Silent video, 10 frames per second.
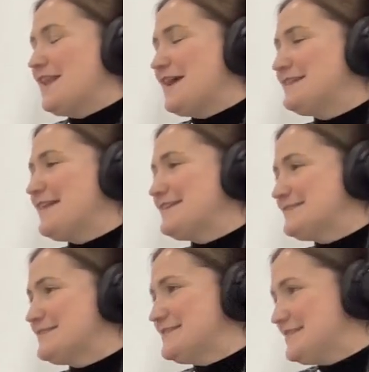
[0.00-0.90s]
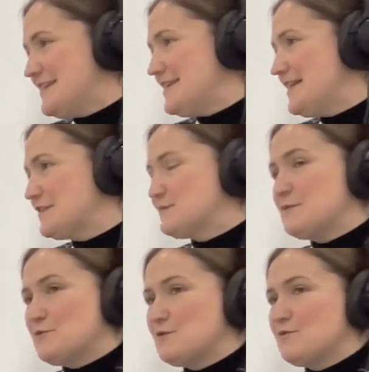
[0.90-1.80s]
I'd like to see as we
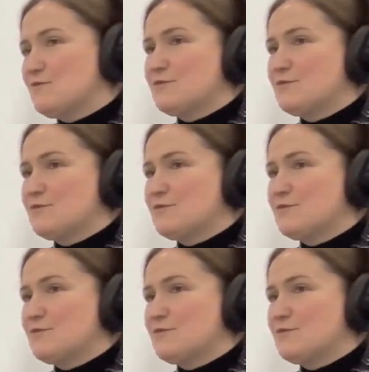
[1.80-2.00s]
move